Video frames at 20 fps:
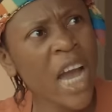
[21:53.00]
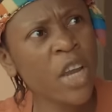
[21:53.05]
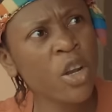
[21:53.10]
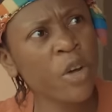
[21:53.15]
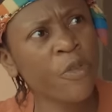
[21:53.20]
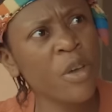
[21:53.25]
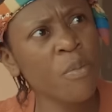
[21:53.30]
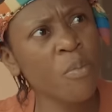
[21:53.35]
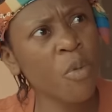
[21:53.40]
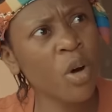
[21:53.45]
kind
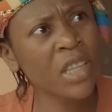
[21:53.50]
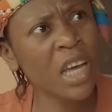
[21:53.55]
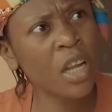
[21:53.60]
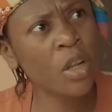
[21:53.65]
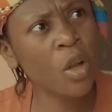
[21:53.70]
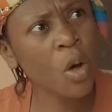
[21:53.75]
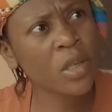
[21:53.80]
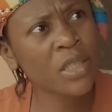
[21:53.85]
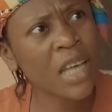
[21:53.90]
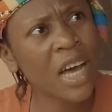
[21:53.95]
of a mother
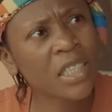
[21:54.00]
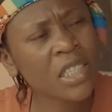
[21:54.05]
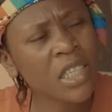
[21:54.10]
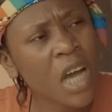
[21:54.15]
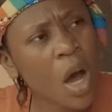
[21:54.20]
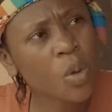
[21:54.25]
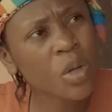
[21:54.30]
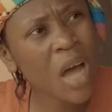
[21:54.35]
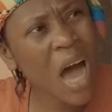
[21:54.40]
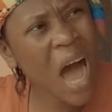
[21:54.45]
locks her
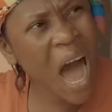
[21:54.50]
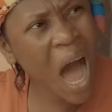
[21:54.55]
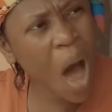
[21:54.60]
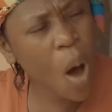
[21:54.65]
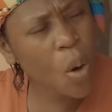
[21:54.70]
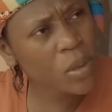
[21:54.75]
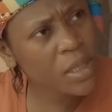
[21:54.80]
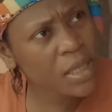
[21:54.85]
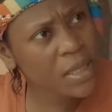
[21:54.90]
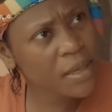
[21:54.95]
child
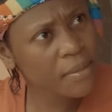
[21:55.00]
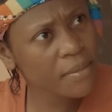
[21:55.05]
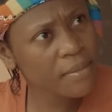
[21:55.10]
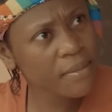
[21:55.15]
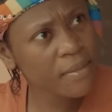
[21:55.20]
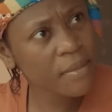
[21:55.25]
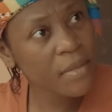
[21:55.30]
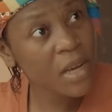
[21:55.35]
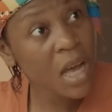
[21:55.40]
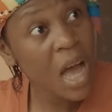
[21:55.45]
out,
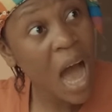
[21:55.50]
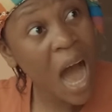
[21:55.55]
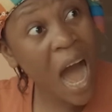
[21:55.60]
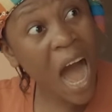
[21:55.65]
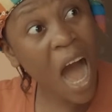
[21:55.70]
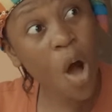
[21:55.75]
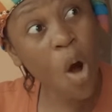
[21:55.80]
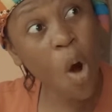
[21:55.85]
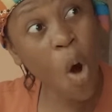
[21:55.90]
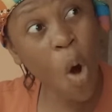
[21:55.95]

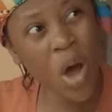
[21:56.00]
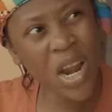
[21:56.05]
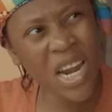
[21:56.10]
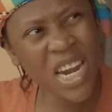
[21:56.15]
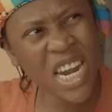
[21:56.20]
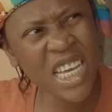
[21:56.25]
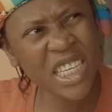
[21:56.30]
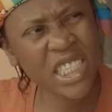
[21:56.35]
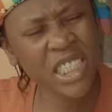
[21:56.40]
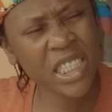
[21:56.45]
her
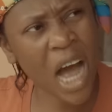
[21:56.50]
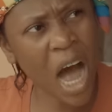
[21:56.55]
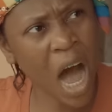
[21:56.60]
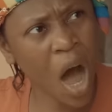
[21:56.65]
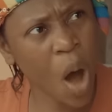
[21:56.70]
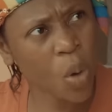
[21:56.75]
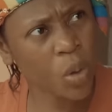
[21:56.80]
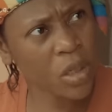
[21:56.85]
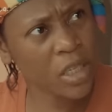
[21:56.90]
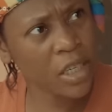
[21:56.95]
only
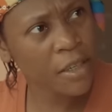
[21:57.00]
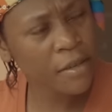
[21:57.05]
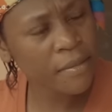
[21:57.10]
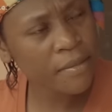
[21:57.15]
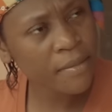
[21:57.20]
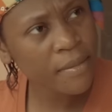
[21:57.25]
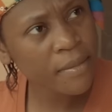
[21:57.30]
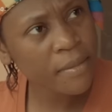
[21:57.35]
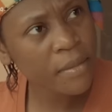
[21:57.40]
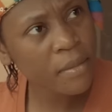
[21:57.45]
child,
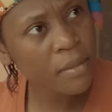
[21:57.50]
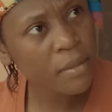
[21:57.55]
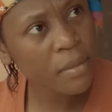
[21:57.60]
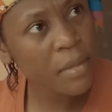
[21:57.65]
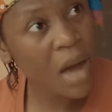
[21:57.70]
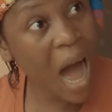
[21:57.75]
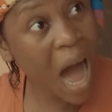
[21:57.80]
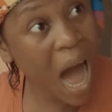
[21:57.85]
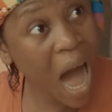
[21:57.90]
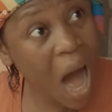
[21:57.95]

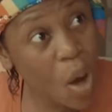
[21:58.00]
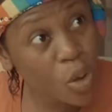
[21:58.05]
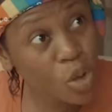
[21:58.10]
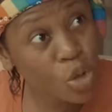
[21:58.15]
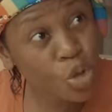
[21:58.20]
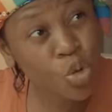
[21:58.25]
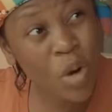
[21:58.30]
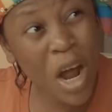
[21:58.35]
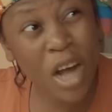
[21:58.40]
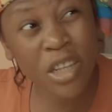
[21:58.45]

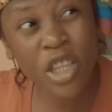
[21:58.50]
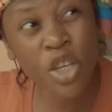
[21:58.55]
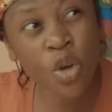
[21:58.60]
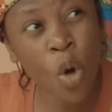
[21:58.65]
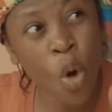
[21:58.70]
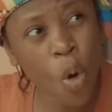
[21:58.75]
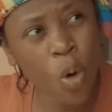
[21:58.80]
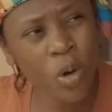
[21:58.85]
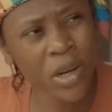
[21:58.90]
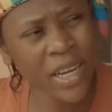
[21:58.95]
out throughout the
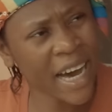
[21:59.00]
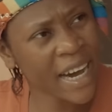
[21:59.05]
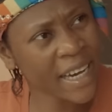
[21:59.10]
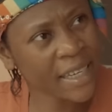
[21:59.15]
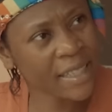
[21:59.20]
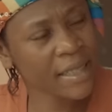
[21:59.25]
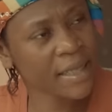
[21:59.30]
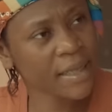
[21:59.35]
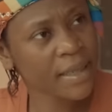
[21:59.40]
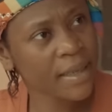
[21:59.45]
whole
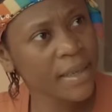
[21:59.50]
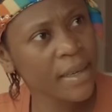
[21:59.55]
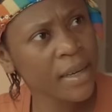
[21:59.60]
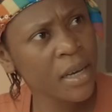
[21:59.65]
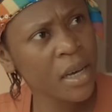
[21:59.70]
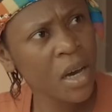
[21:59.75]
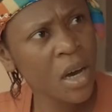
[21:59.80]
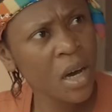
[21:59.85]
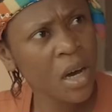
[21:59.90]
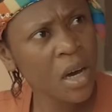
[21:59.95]
night?
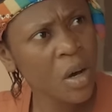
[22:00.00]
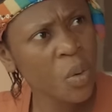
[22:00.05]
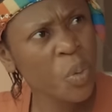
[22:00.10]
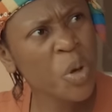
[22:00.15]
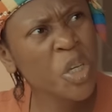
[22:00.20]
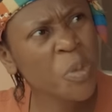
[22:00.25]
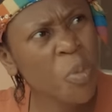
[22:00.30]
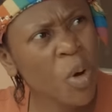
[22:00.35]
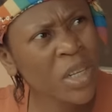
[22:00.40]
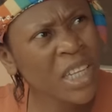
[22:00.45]

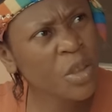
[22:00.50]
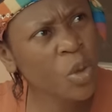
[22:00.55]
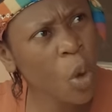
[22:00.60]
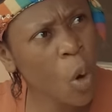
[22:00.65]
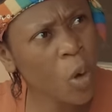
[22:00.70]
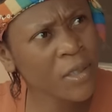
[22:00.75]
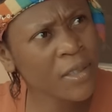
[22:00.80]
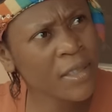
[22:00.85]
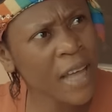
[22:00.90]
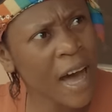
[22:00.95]
Which mother
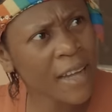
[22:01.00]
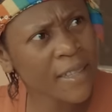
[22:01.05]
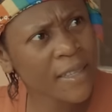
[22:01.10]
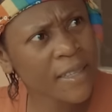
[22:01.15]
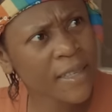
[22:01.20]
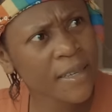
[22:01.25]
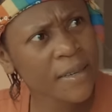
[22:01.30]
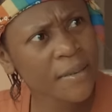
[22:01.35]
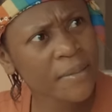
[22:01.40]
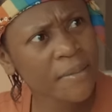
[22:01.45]
does that?